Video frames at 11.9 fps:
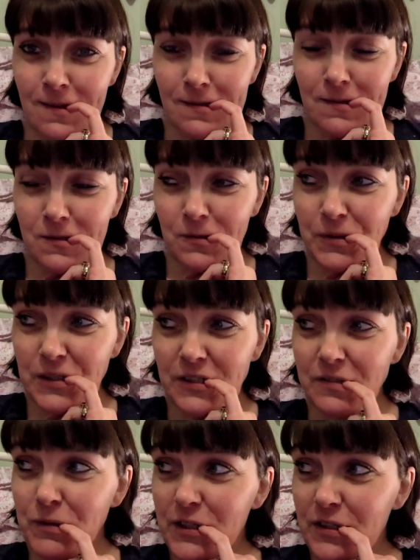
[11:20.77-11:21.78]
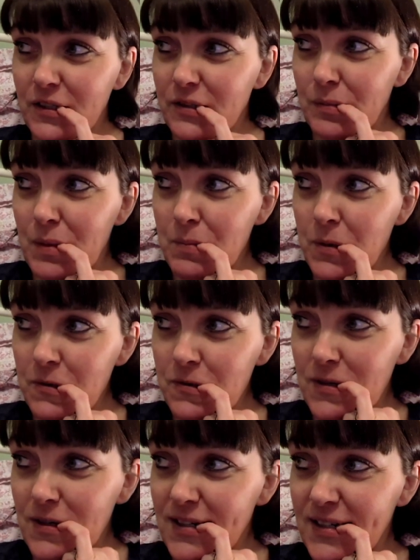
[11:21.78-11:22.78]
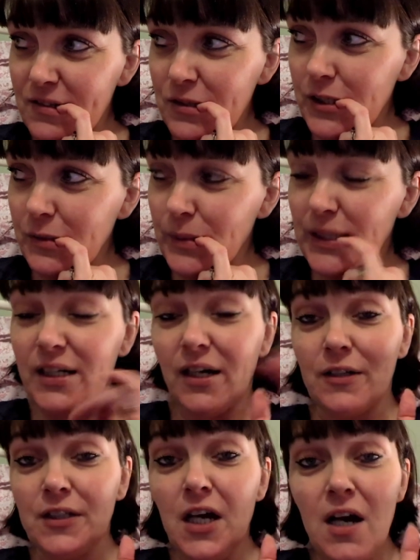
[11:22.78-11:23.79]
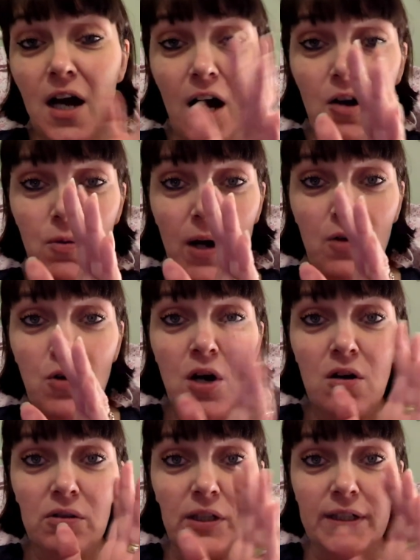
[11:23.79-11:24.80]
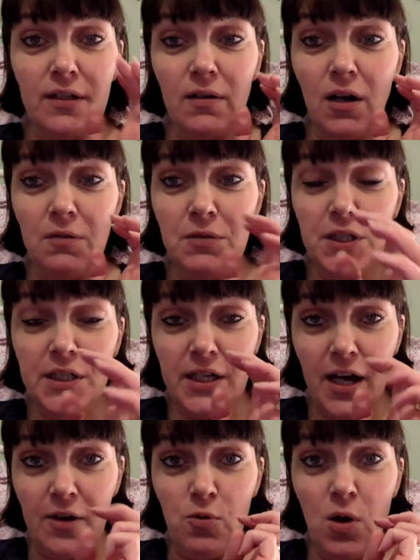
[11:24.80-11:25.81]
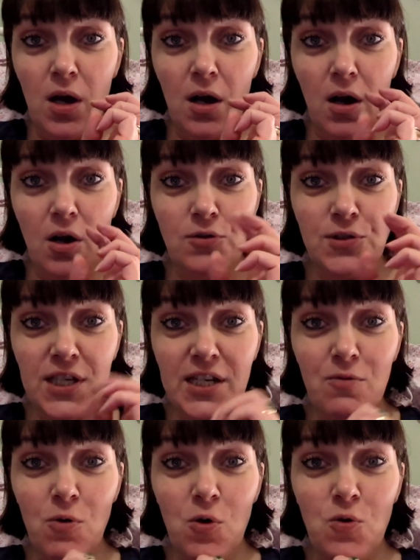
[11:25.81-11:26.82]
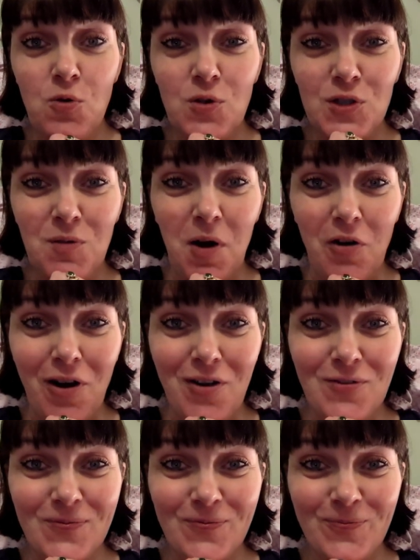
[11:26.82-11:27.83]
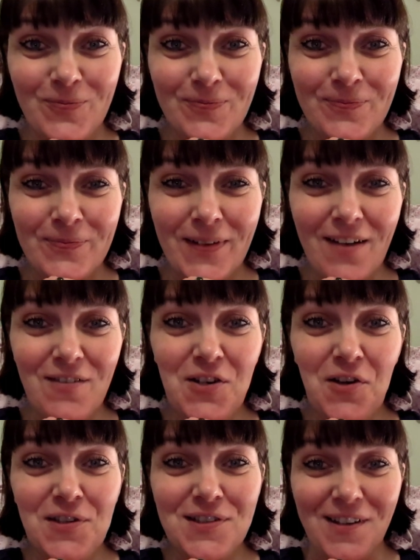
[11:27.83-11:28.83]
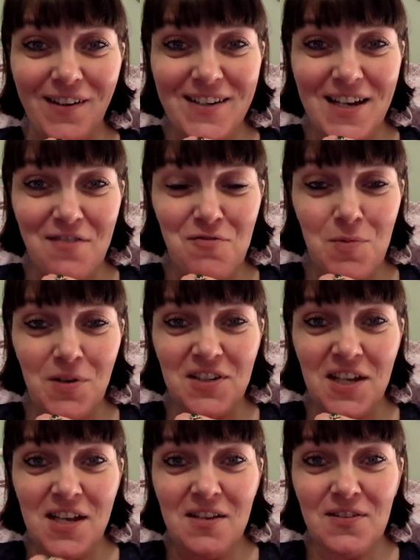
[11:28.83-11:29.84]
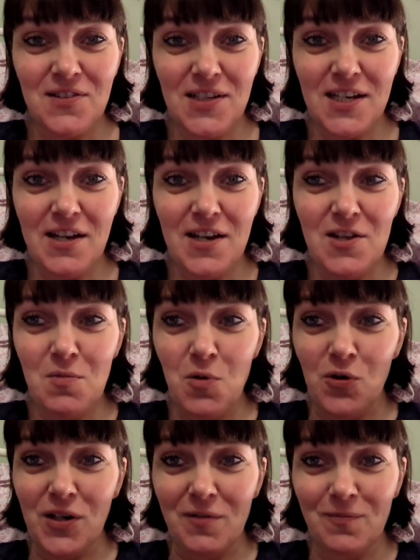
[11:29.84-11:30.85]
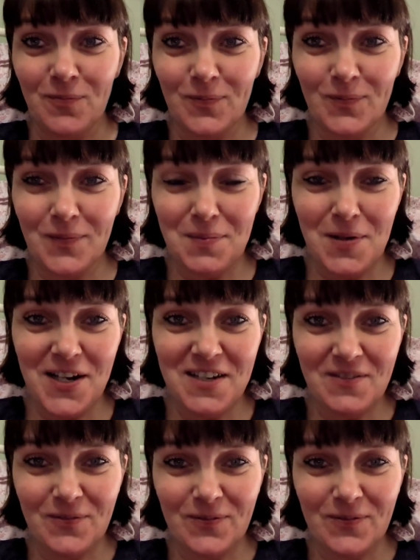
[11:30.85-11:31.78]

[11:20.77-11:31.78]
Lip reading: I wish I could remember what I was going to tell you, but I can't. Oh, well. Right, I'm going to go. I'll see you all tomorrow. Have a nice night, everybody. See you in the morning. Bye-bye.